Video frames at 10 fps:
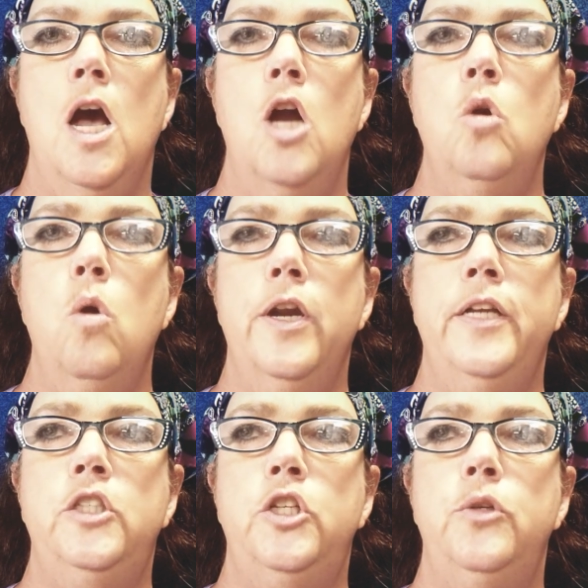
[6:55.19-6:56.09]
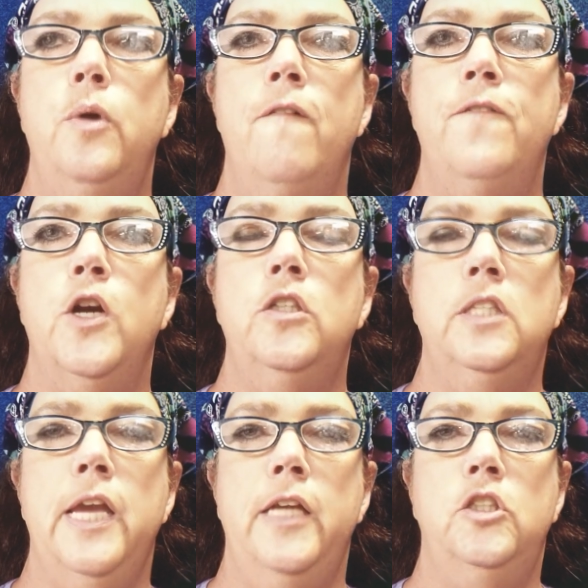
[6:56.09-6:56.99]
according to 1
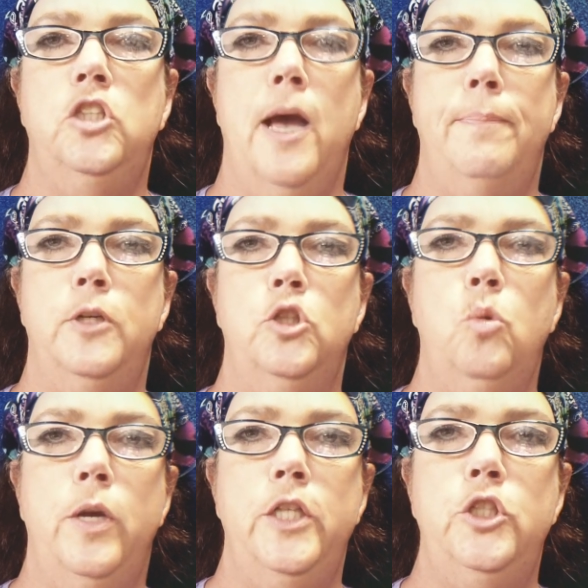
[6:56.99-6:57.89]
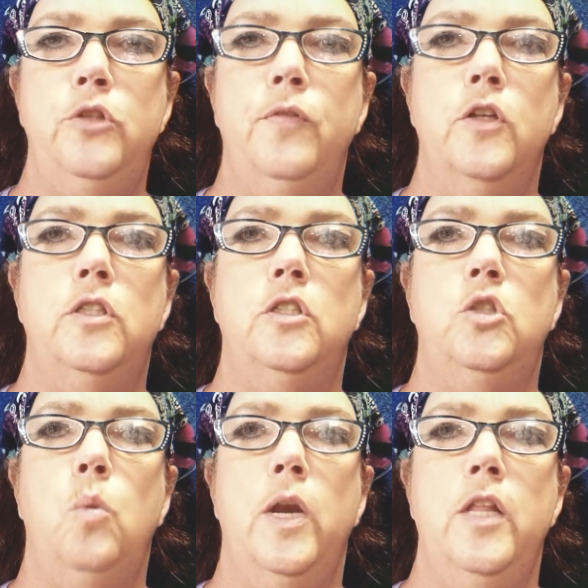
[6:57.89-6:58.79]
Kings chapter 22 verses
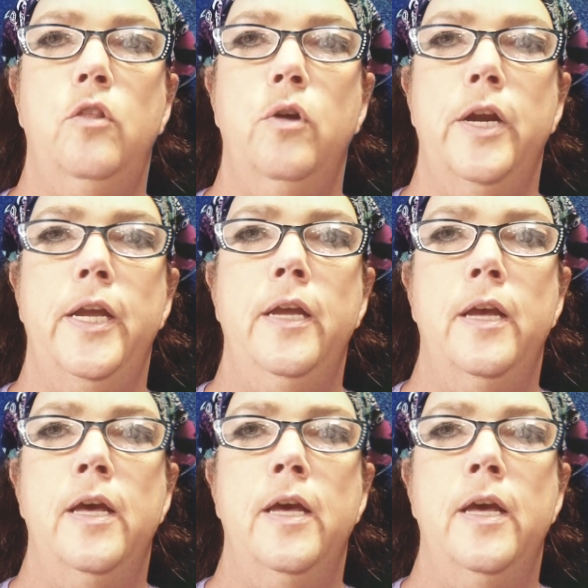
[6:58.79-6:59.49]
23